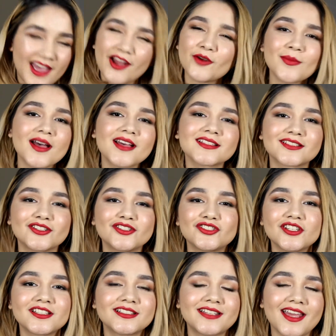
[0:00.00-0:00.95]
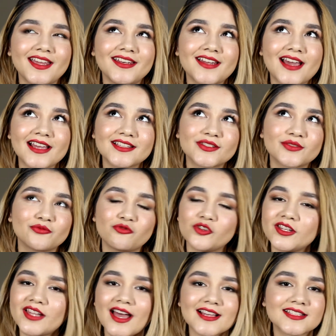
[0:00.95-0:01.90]
Hair masks are just a nice
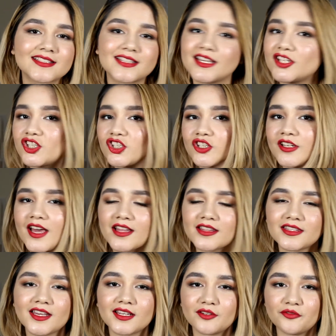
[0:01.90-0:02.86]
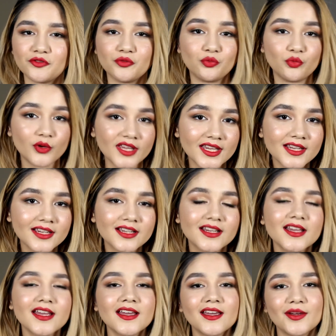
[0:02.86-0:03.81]
relaxation at the end of the week.
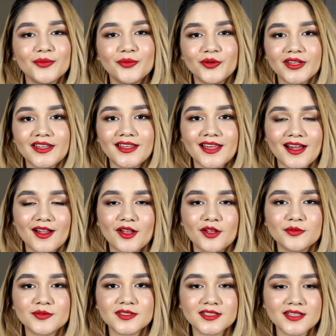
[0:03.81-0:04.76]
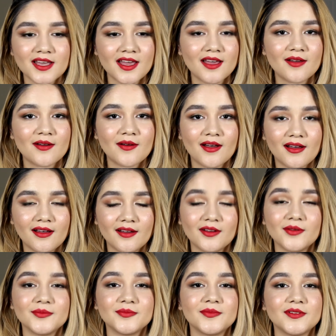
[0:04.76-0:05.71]
It really helps
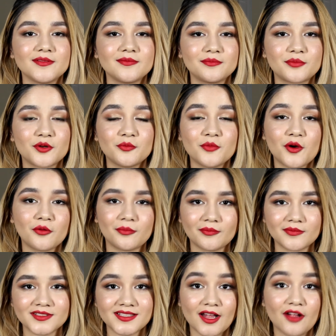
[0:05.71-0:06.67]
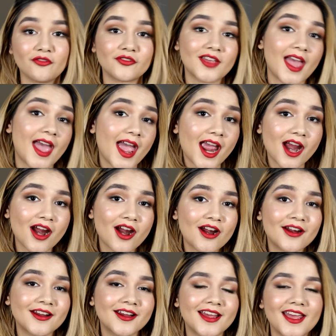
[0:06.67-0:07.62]
promote
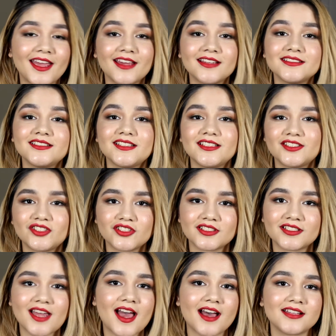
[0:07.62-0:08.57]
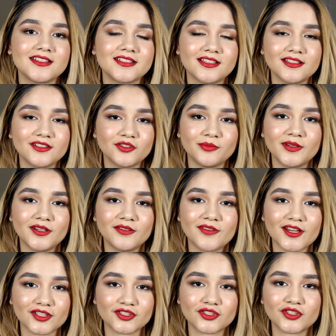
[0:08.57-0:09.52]
self-care, and it just adds a little bit of
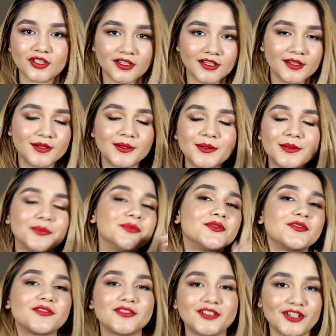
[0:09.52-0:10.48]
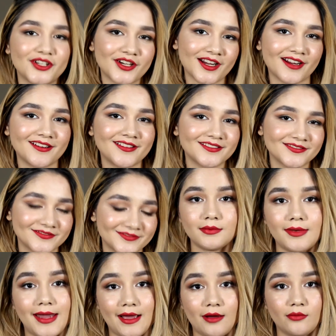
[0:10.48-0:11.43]
extra oomph to your hair.
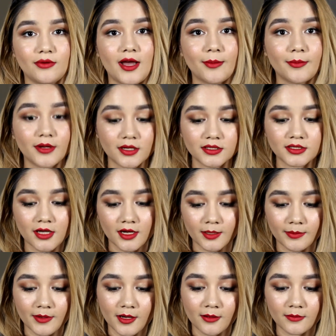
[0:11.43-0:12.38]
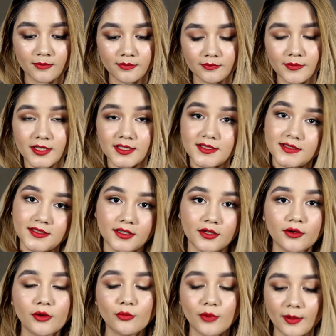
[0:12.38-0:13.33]
Now, I'm gonna talk about my
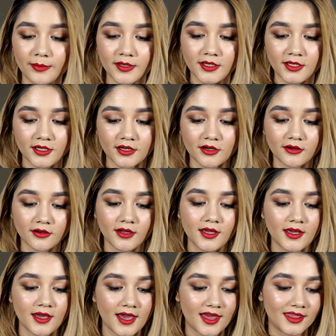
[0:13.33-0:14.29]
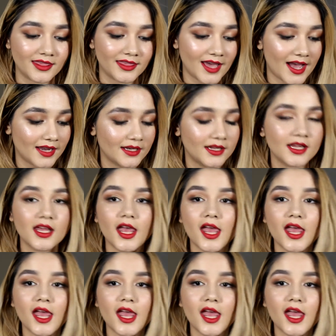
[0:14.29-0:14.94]
secret weapon here, and that